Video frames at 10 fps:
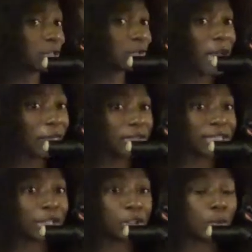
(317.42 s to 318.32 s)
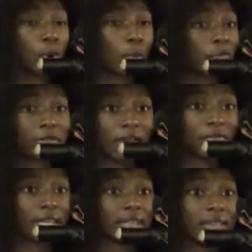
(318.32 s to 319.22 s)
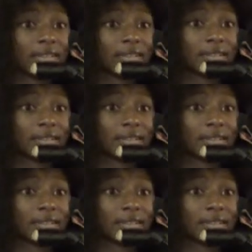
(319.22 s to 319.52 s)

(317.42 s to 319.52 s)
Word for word: don't ever think that you weren't worth loving,